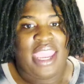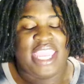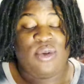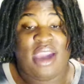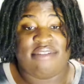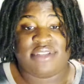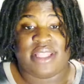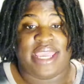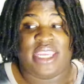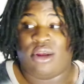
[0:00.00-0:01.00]
and you have to,
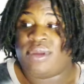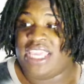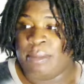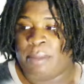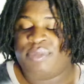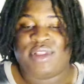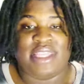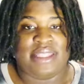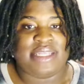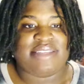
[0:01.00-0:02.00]
like, you know, keep up the
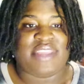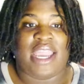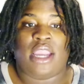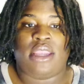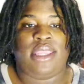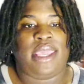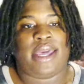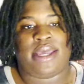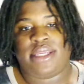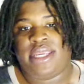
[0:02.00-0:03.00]
cleanliness of the,
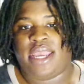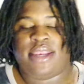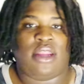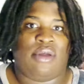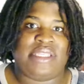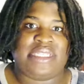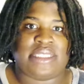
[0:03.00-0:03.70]
no, this